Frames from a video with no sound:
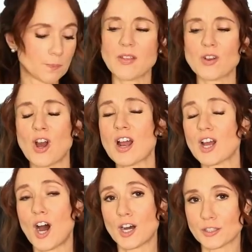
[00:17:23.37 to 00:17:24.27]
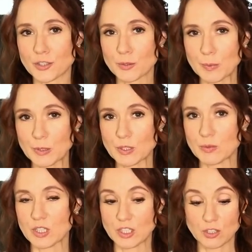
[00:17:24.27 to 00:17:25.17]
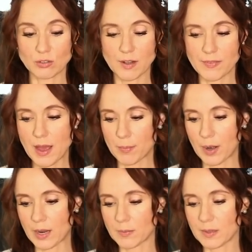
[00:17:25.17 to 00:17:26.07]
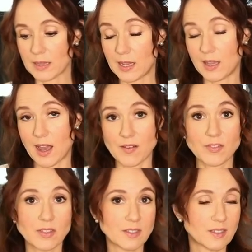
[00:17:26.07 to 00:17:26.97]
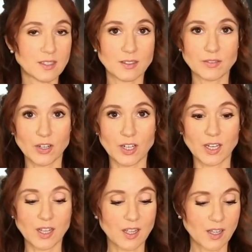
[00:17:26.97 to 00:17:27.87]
and they're not Hunter boots, which I do love that brand, but they have this still very,